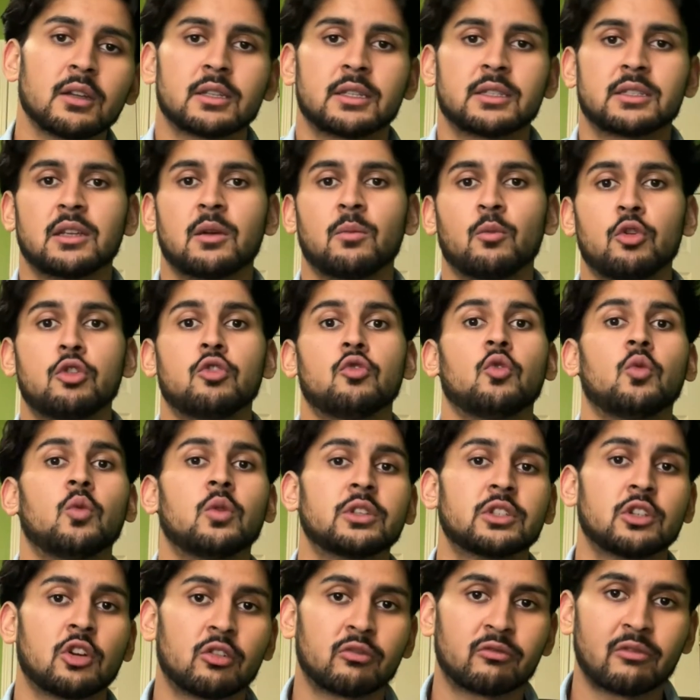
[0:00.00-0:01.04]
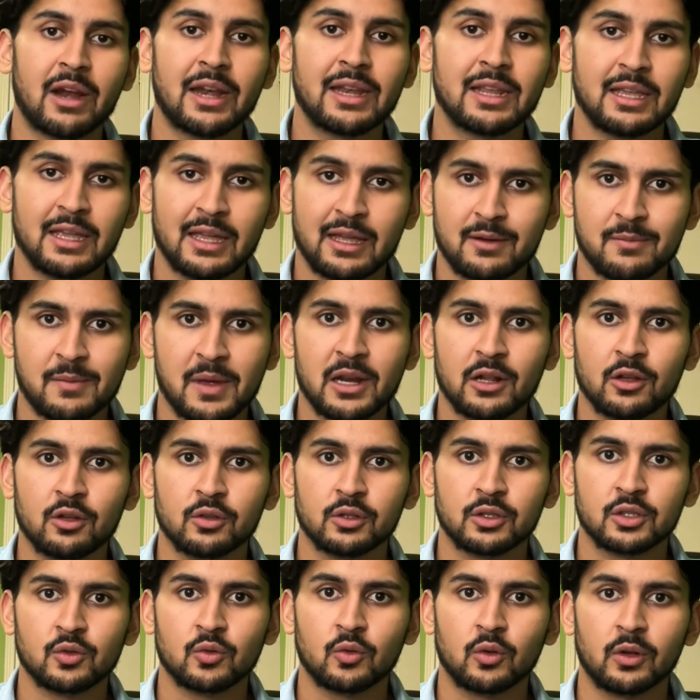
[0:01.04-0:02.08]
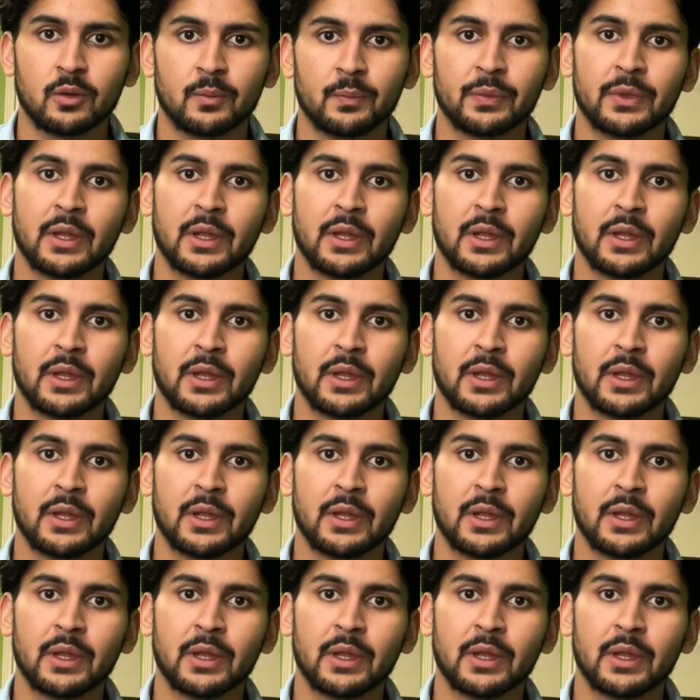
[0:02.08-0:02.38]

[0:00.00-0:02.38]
to someone who was already in medical school.